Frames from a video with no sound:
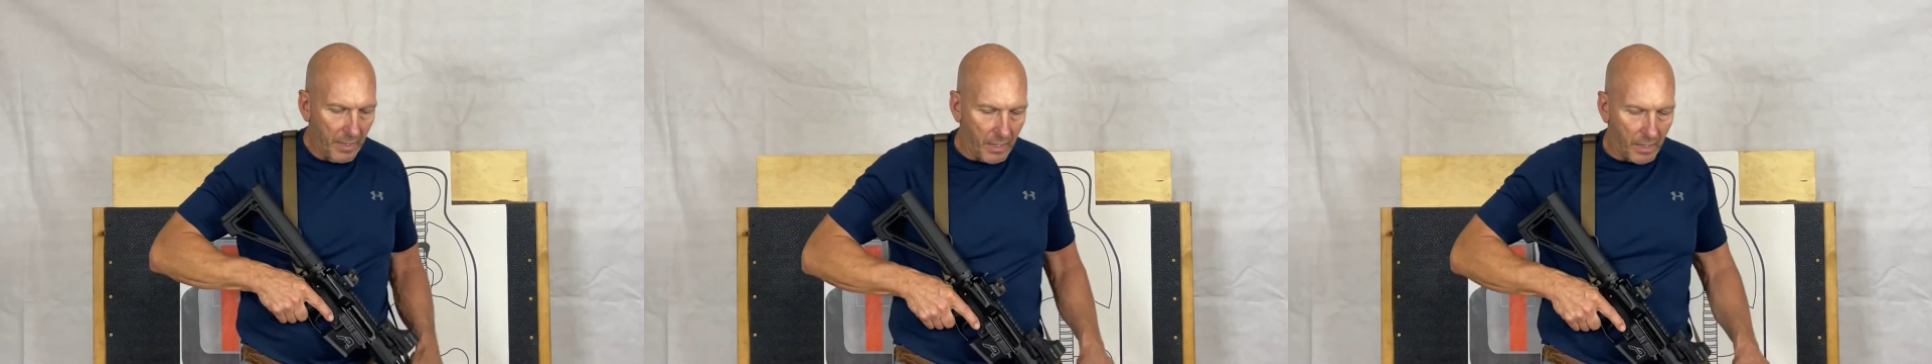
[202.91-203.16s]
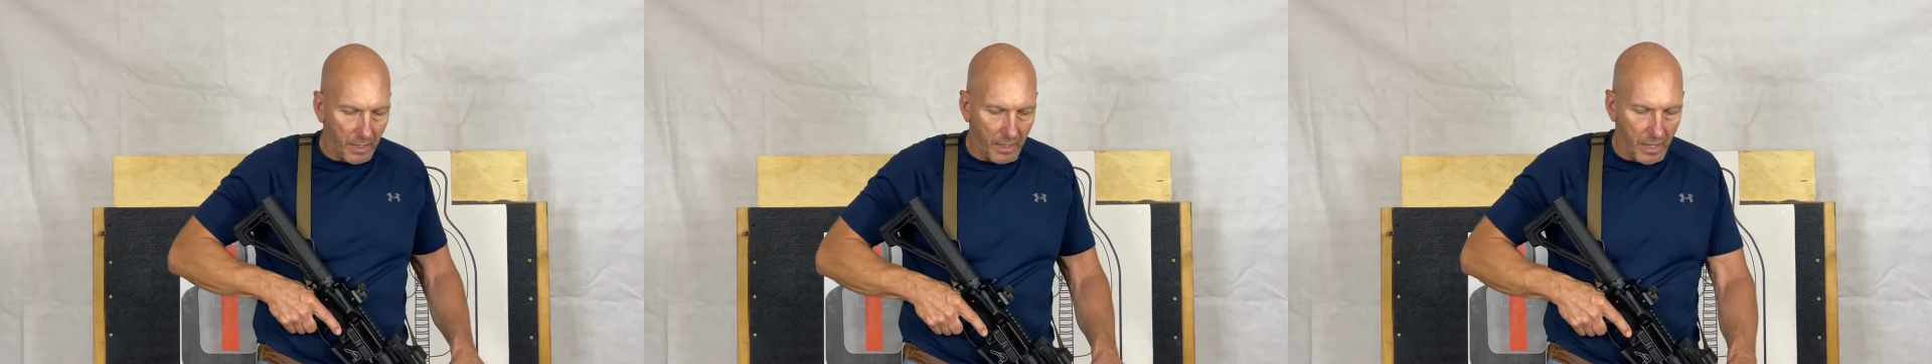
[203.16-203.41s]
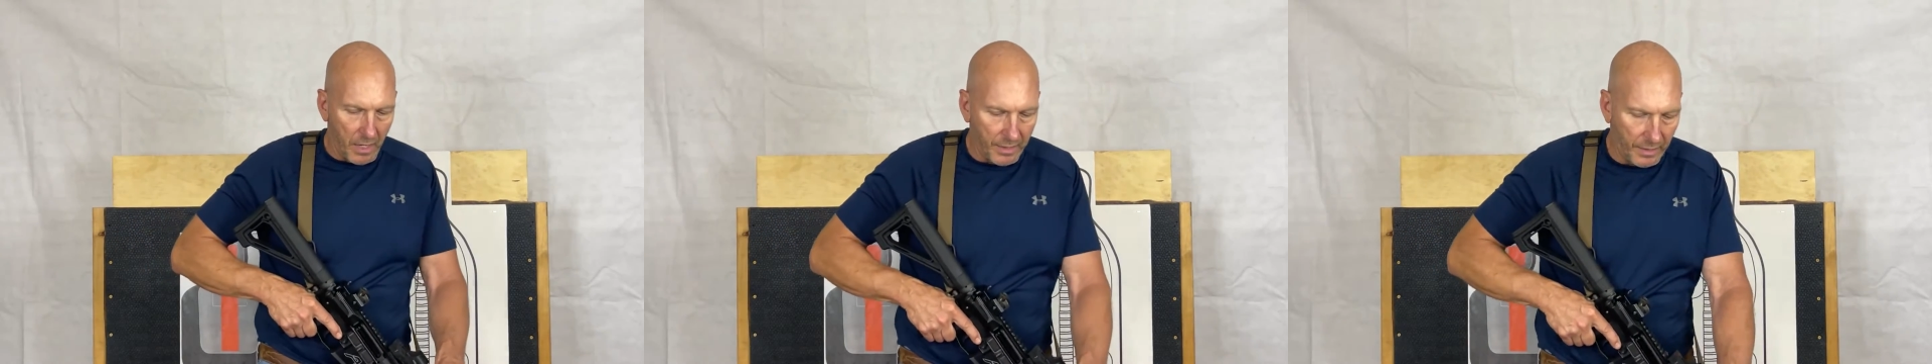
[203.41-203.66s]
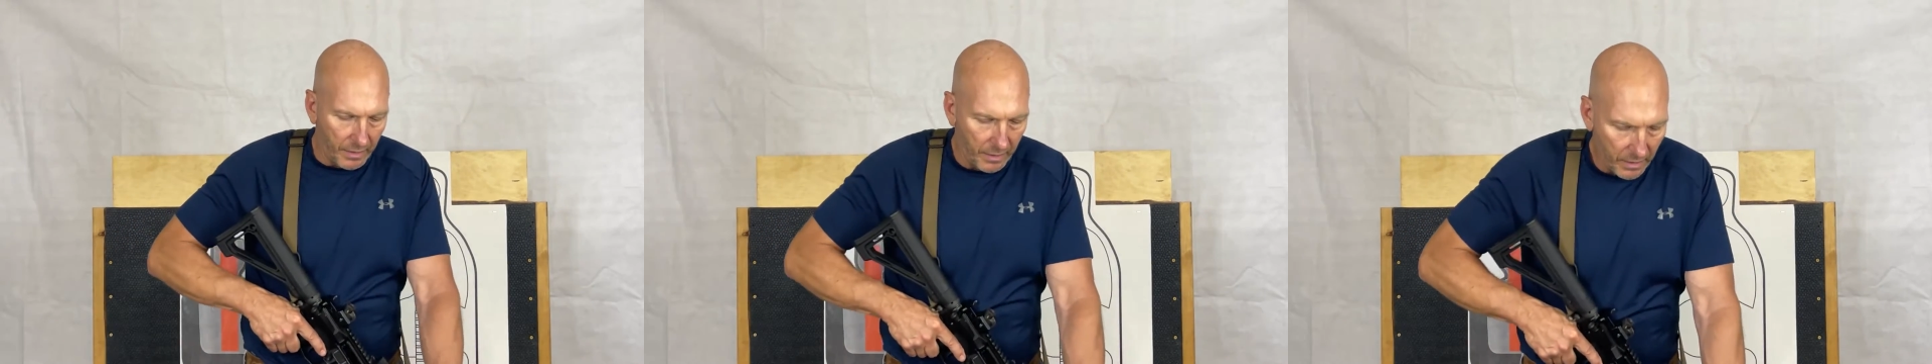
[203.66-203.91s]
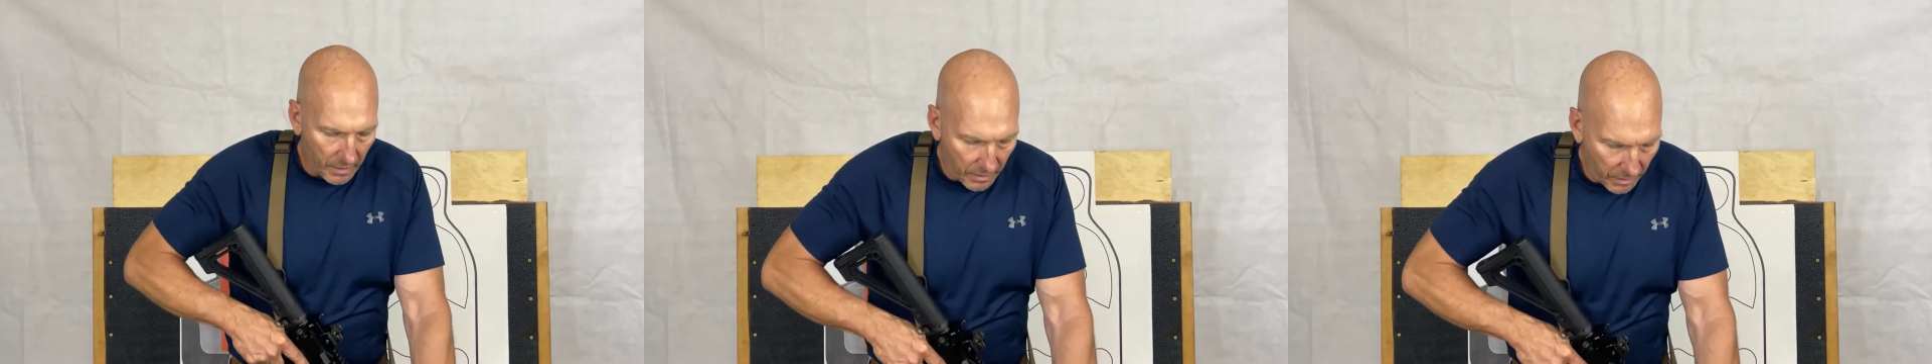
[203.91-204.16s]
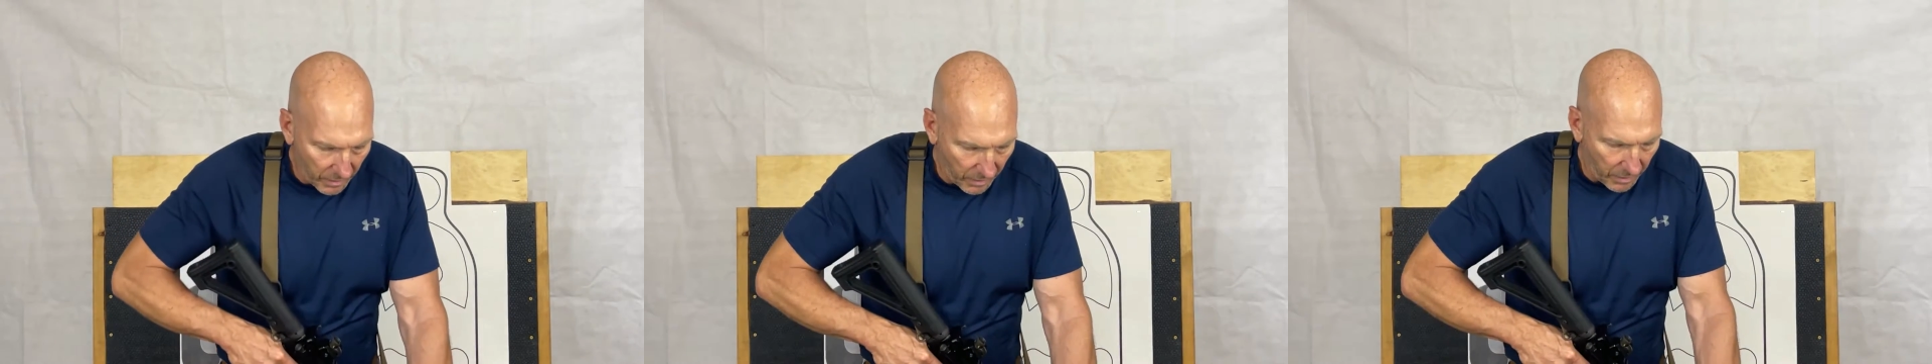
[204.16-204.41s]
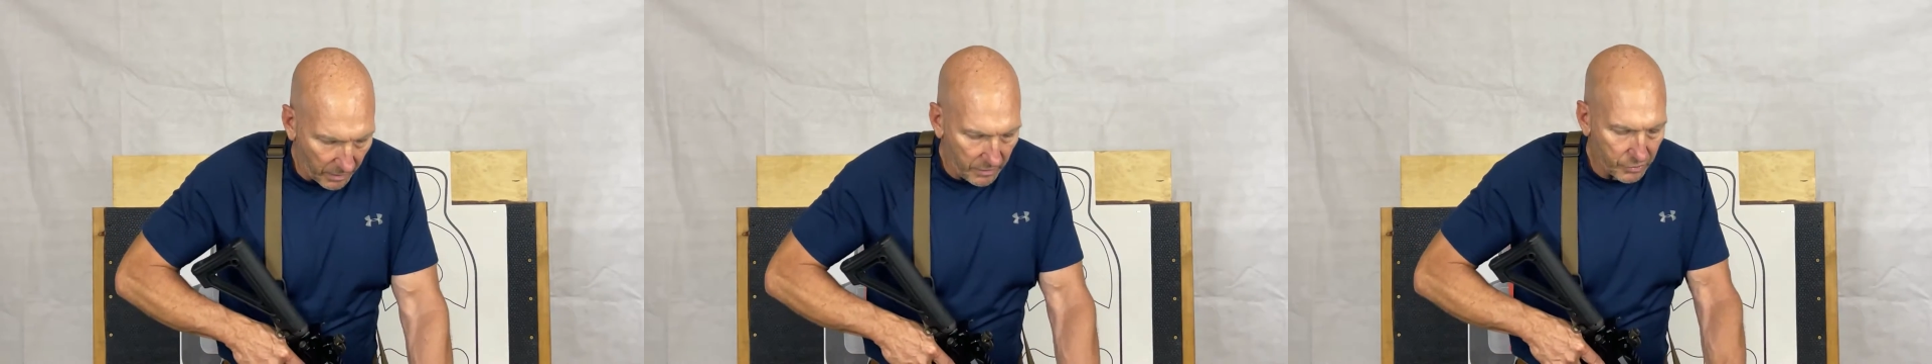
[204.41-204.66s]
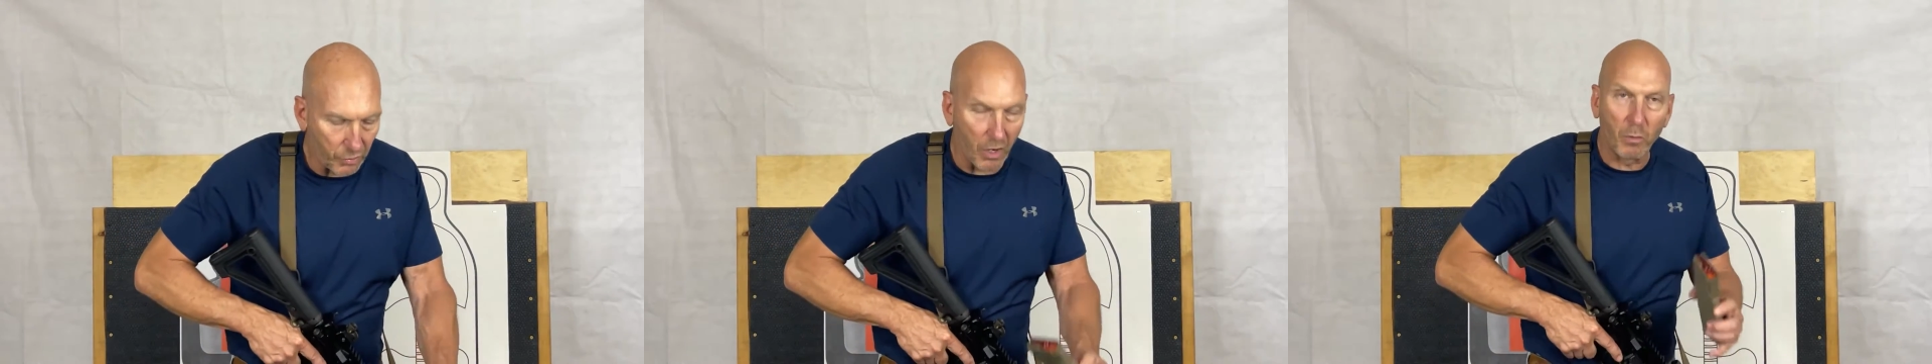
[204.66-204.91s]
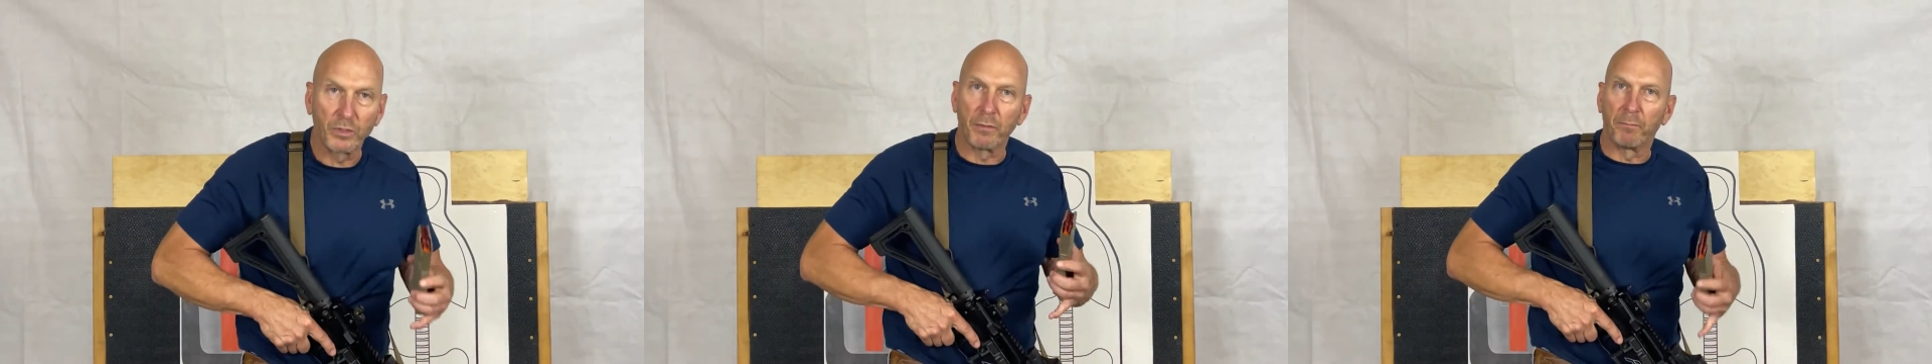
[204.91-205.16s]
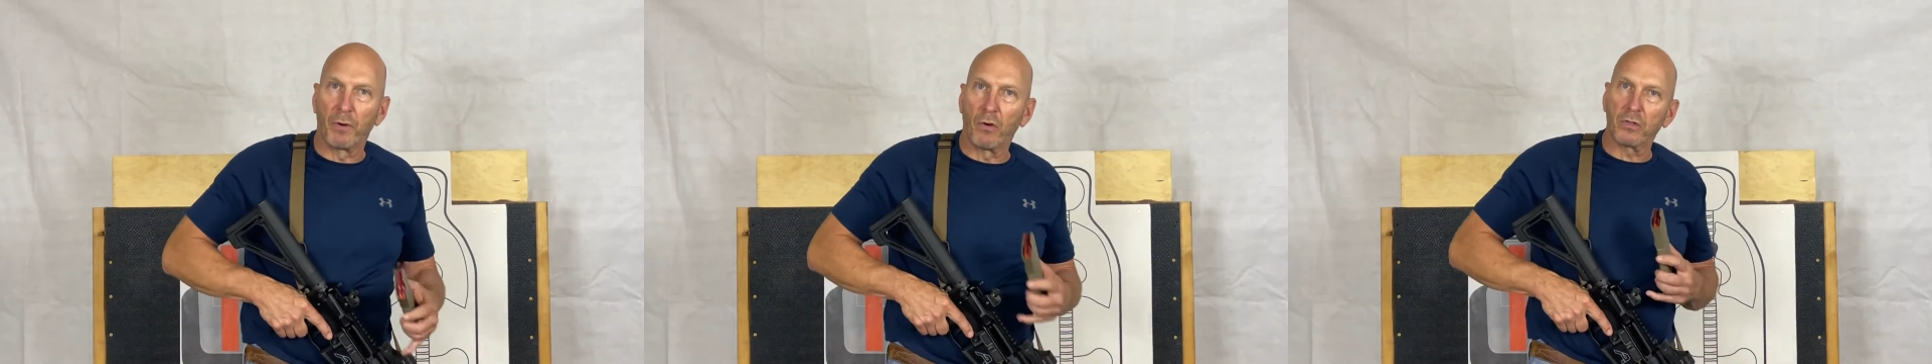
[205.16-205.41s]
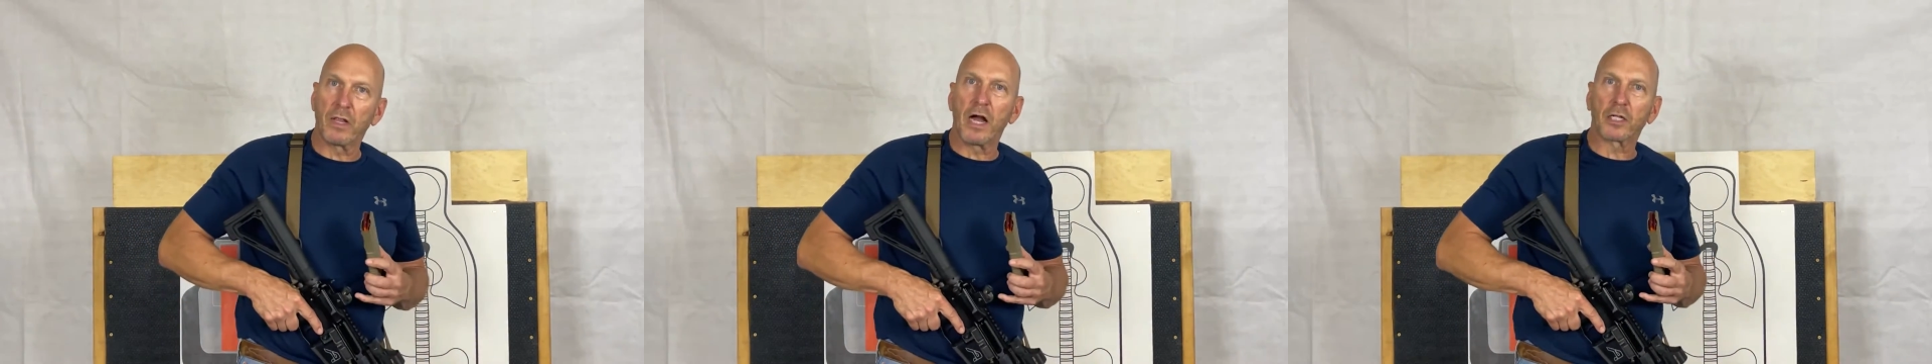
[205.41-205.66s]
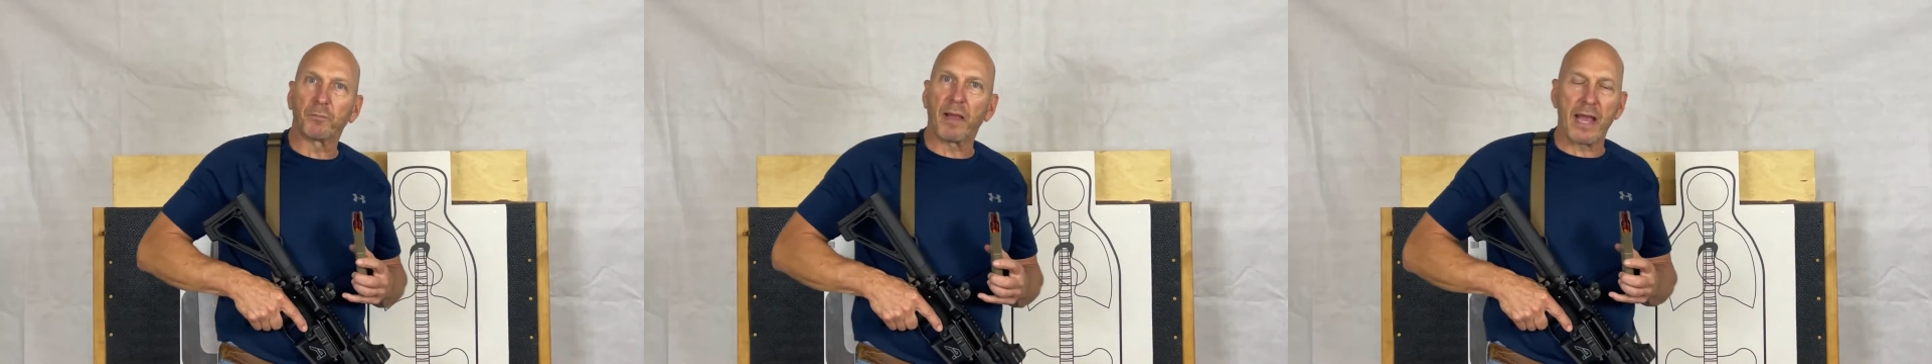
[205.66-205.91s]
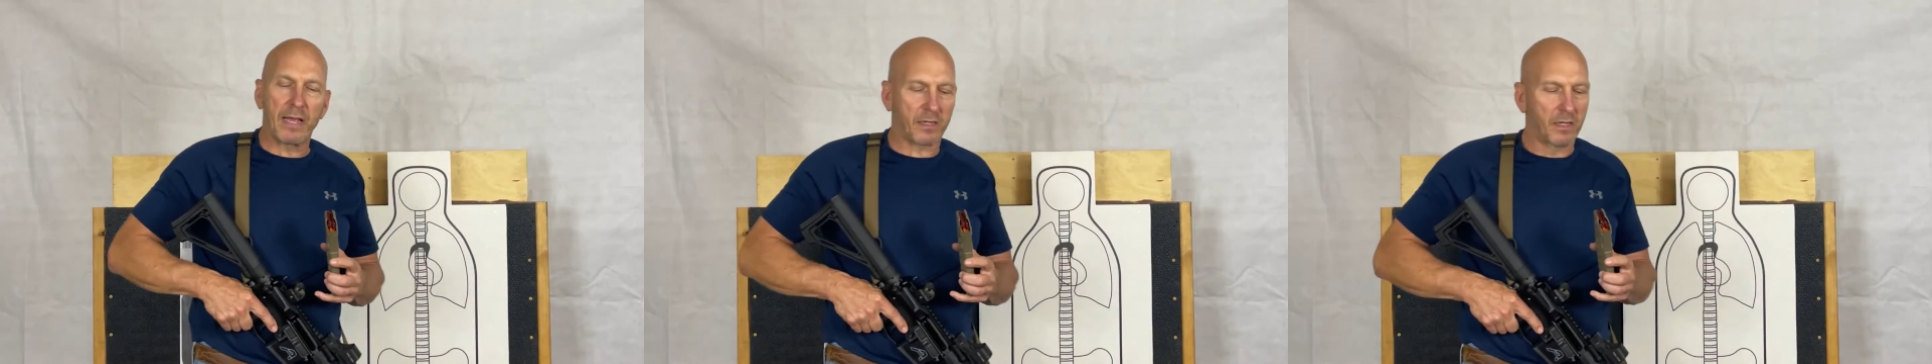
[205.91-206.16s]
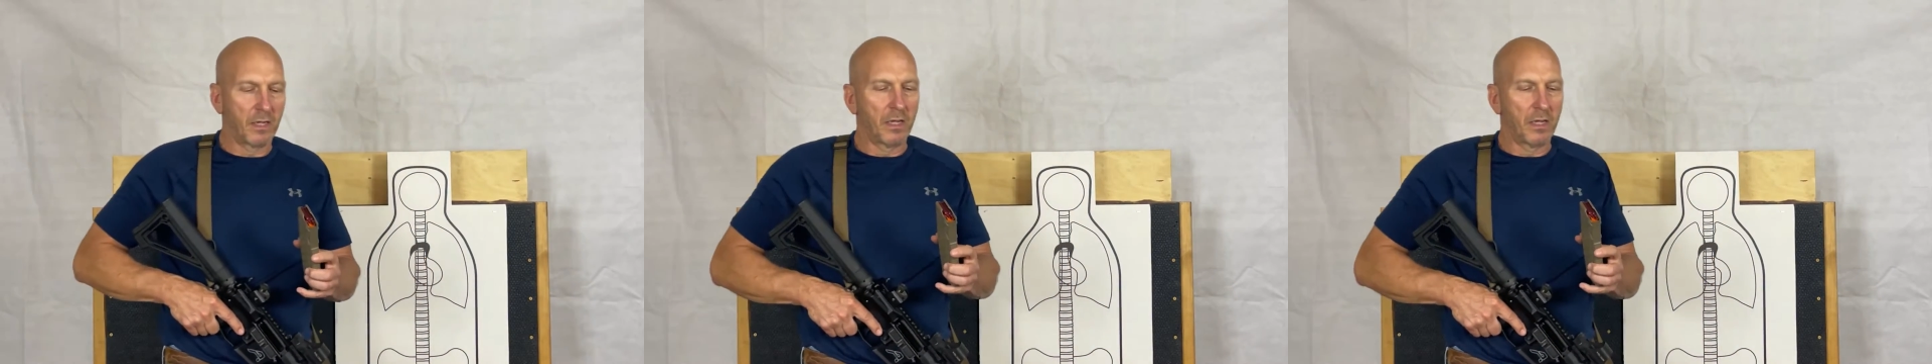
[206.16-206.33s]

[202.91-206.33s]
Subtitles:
I'm going to start with the bolt lock back.